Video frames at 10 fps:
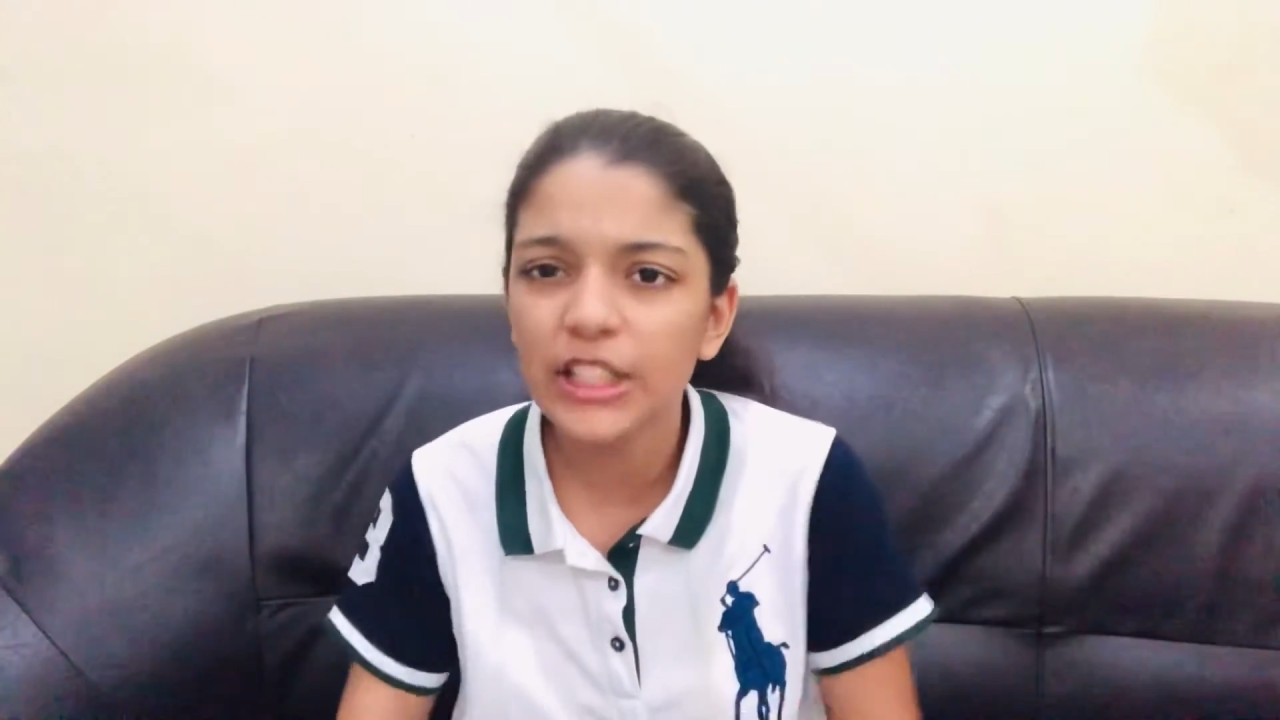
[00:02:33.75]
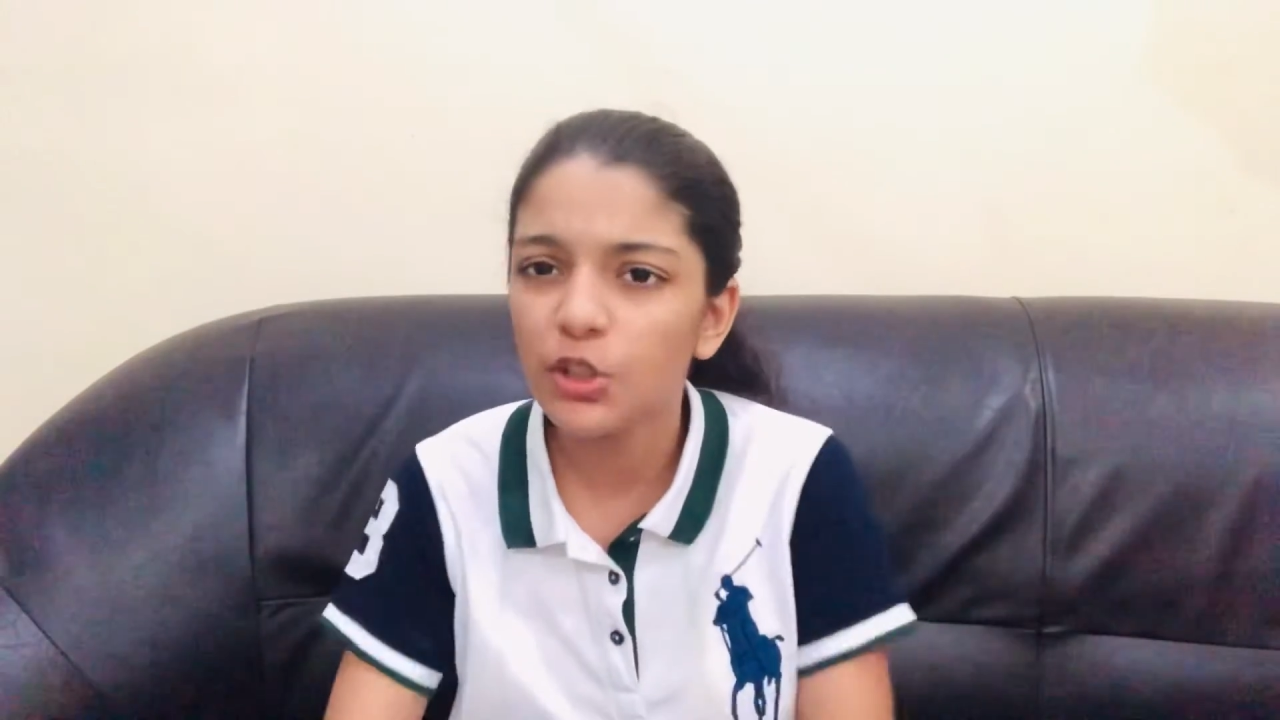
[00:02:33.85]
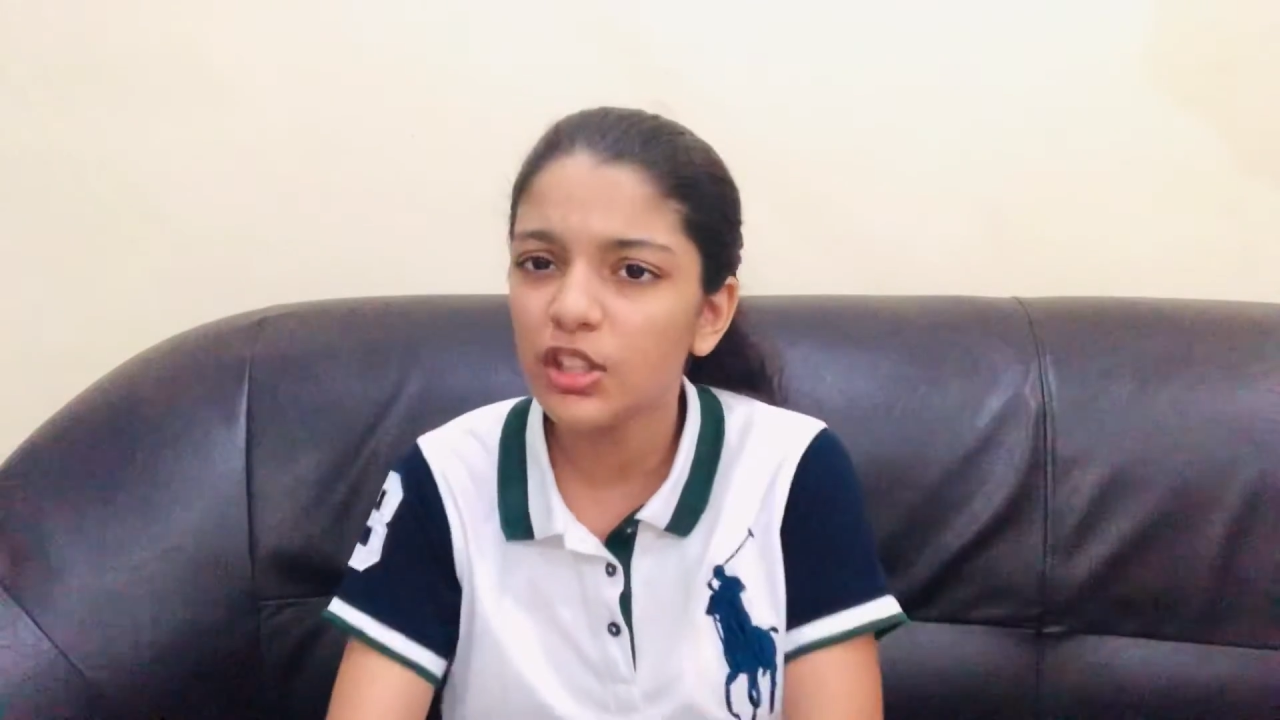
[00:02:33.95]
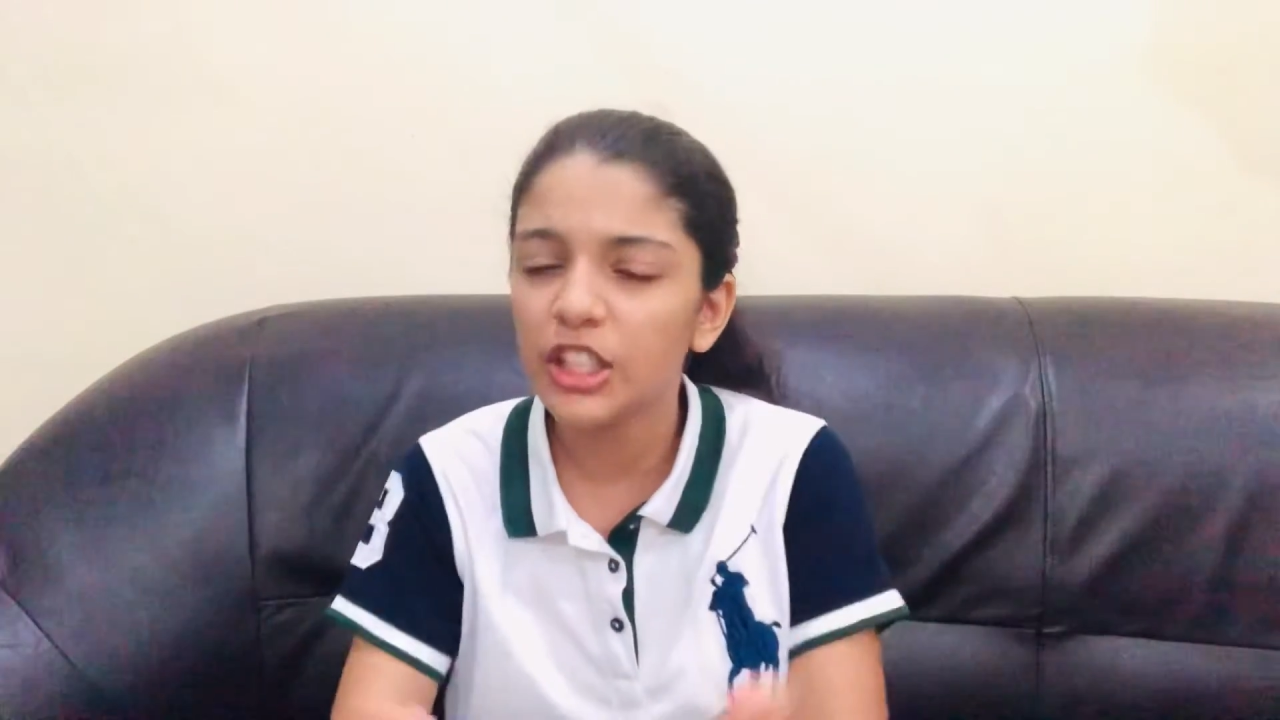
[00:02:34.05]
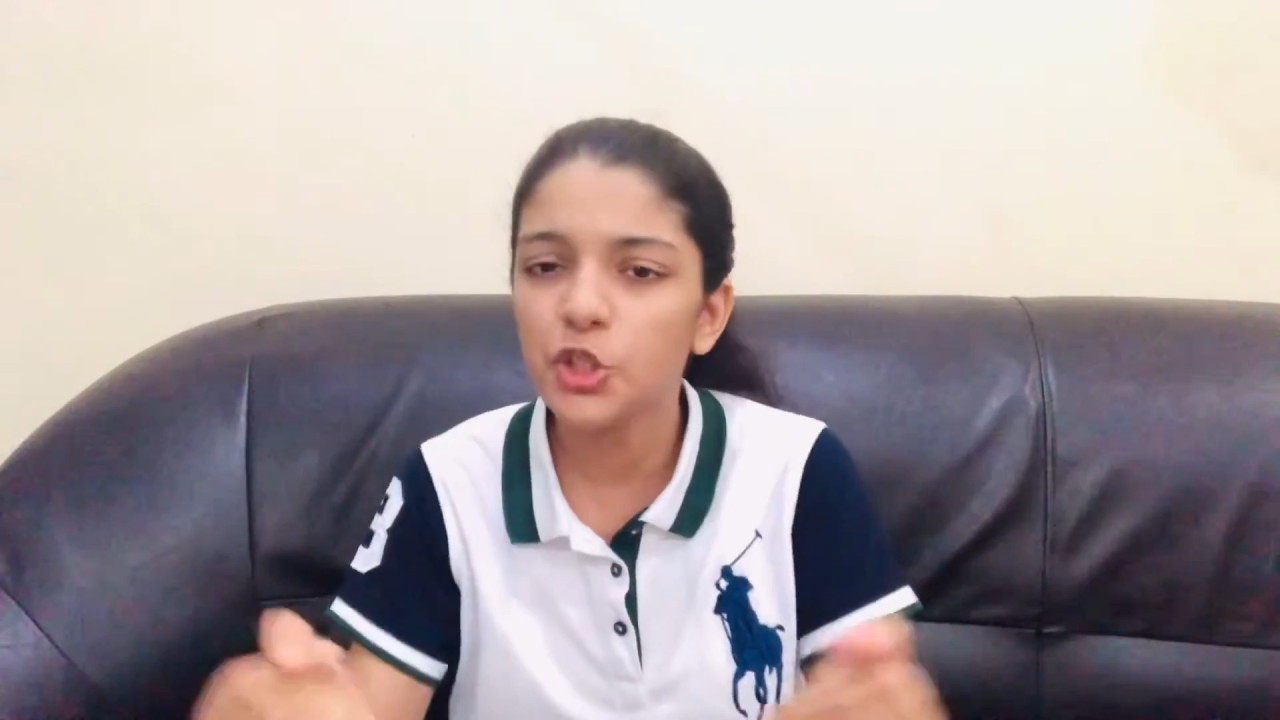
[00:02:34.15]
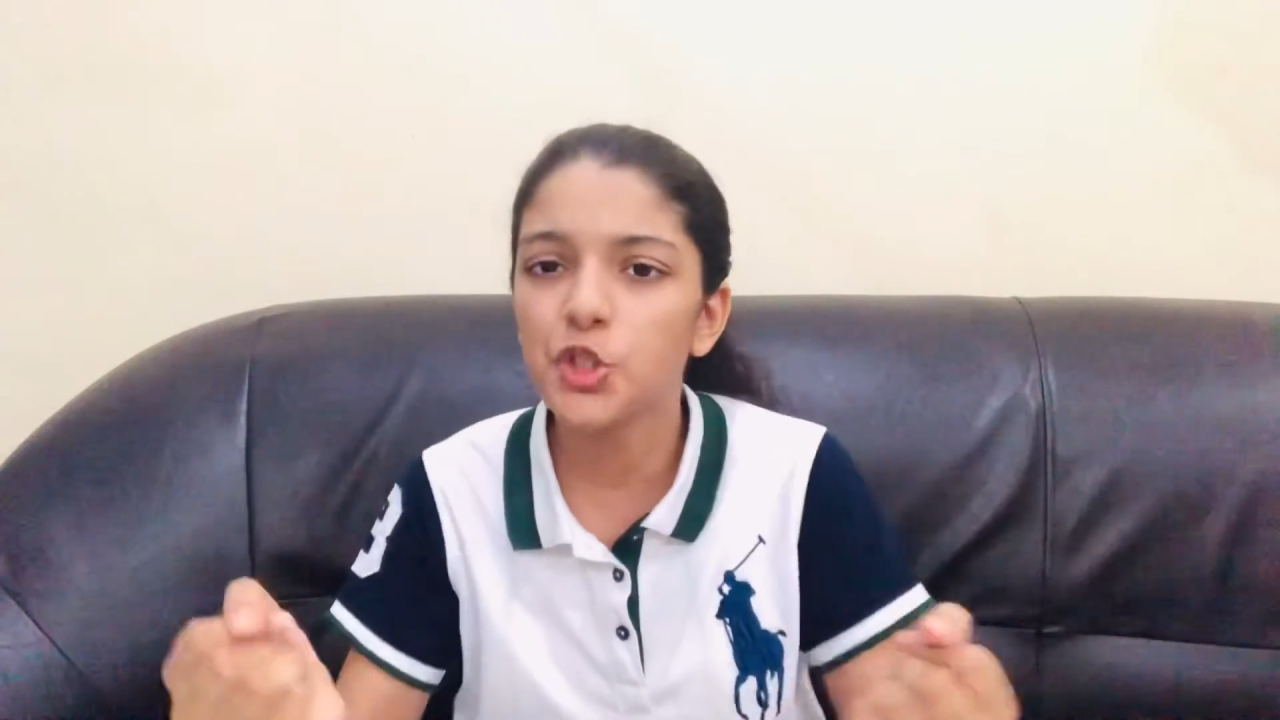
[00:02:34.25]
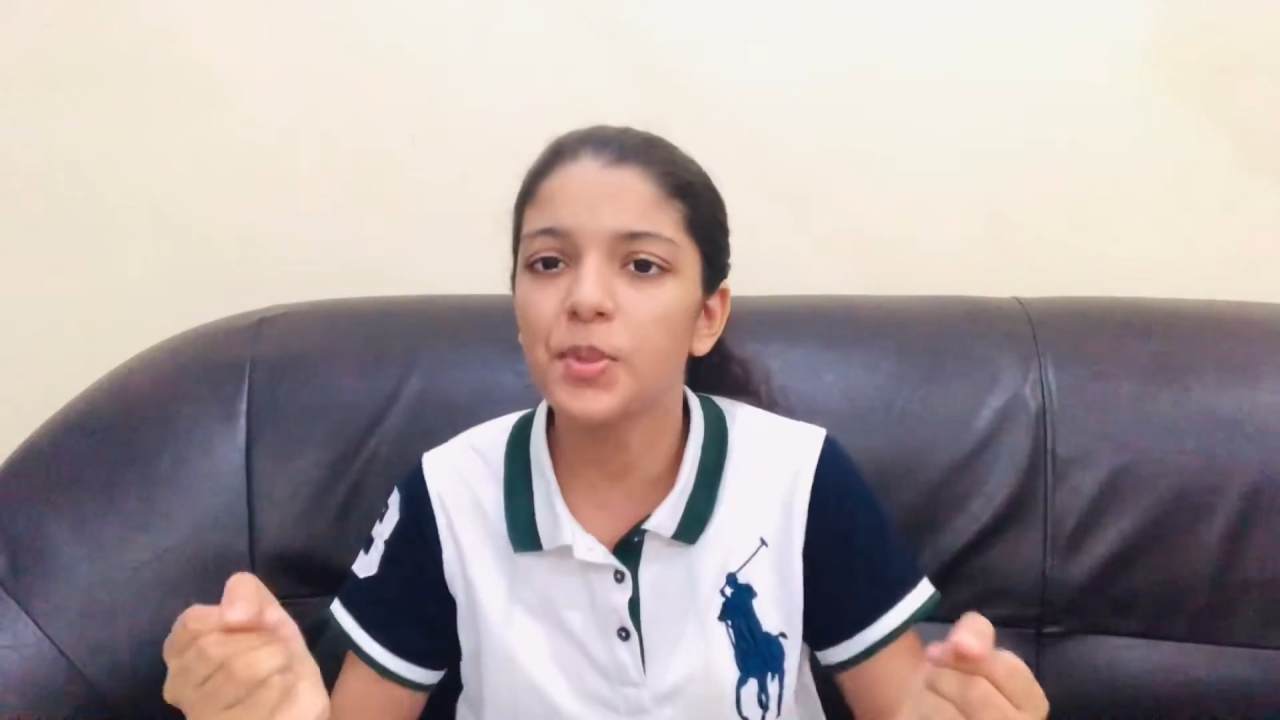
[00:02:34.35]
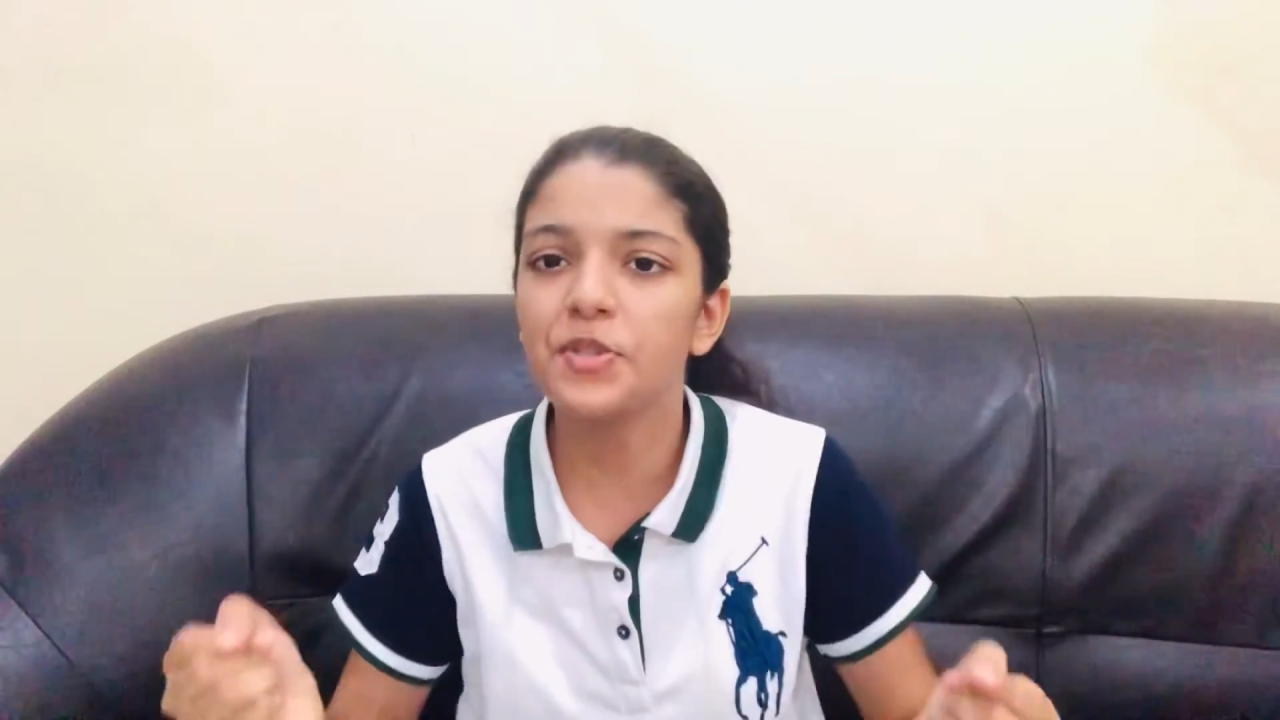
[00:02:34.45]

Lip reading: You know the usual